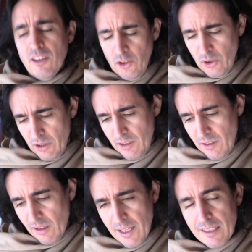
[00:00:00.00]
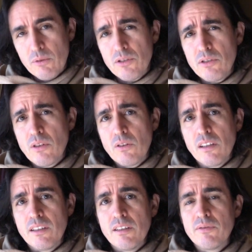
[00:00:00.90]
You can see the language is
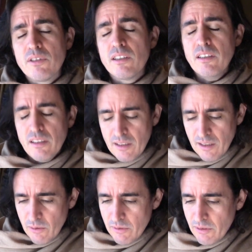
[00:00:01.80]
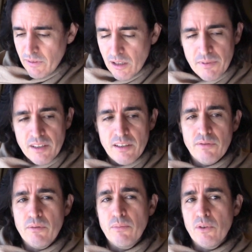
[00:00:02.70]
totally different, and they were developed at a
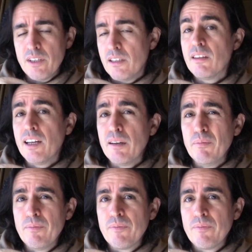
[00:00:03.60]
different point in time.